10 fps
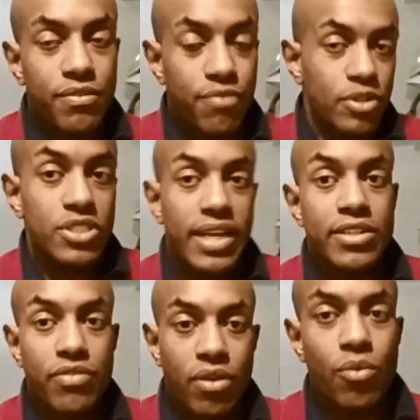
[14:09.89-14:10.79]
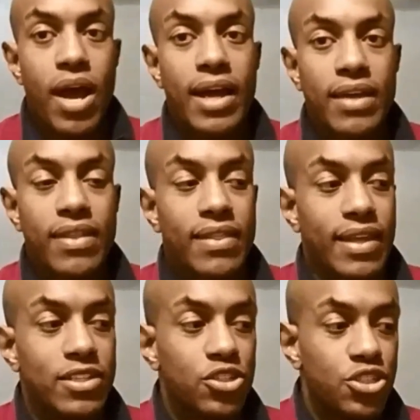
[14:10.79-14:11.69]
first stage of their rocket that
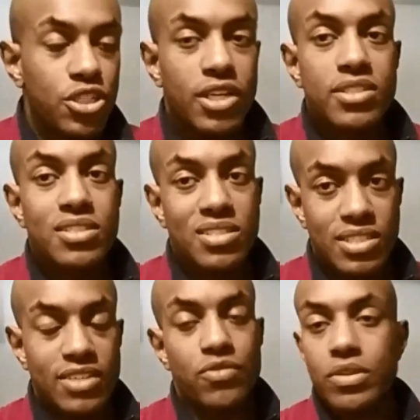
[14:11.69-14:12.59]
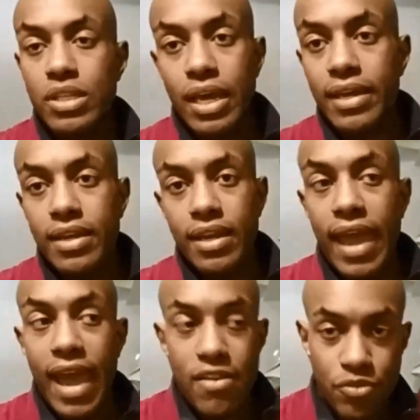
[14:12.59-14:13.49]
they just successfully landed
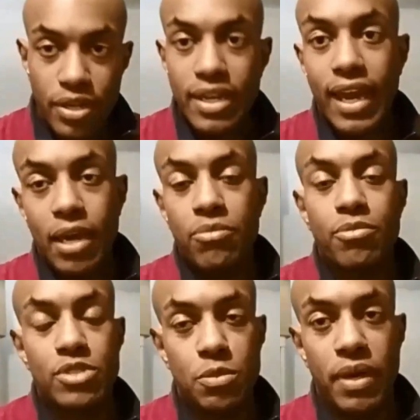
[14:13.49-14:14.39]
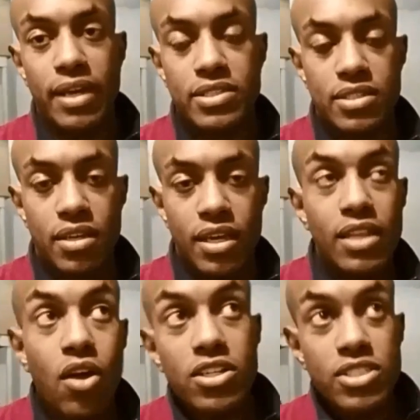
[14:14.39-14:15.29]
after it came from space.
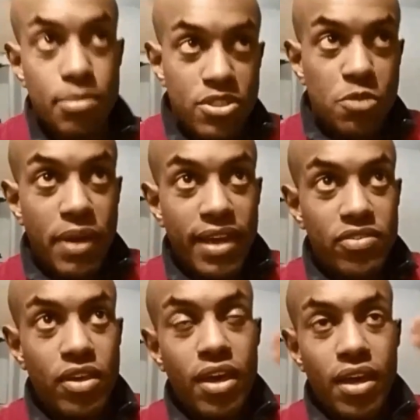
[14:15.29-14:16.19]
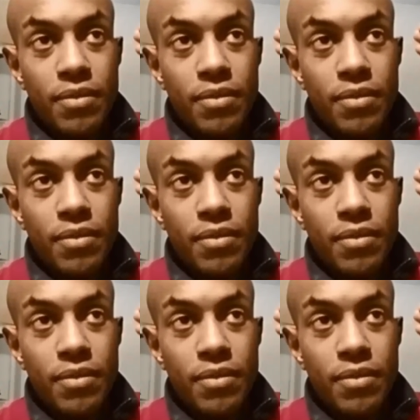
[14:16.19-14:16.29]
It launched up to space,